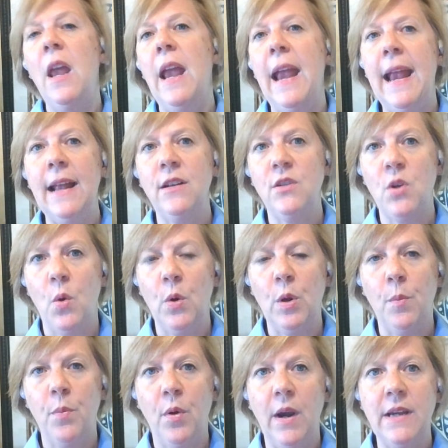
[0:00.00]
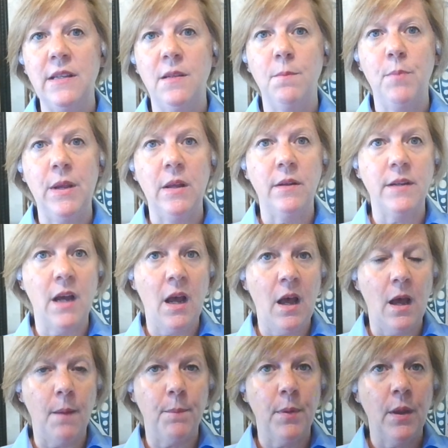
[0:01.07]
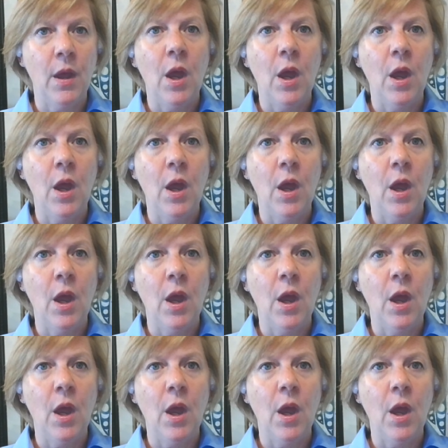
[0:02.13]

and total price build up,